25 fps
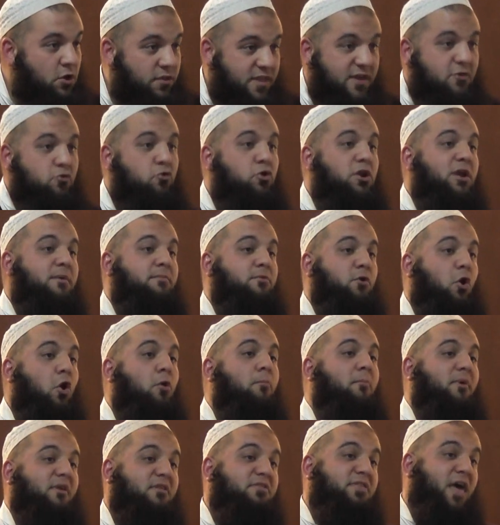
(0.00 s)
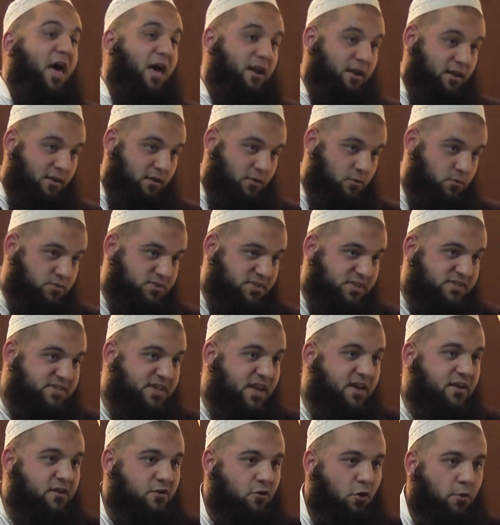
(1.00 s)
they call him the Umar Thani, who was the
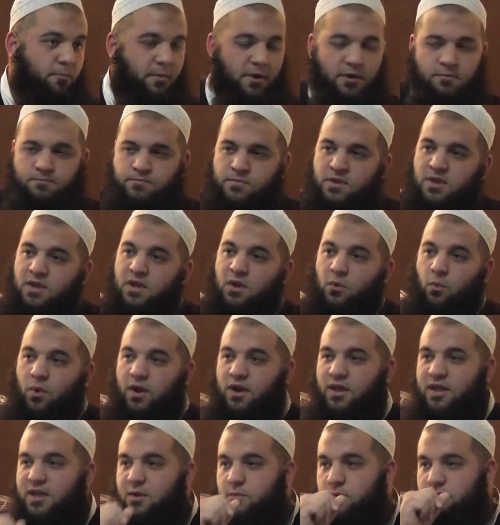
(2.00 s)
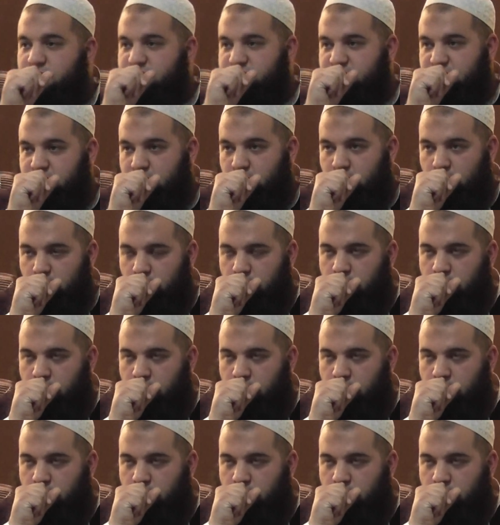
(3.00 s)
second Umar, when he was,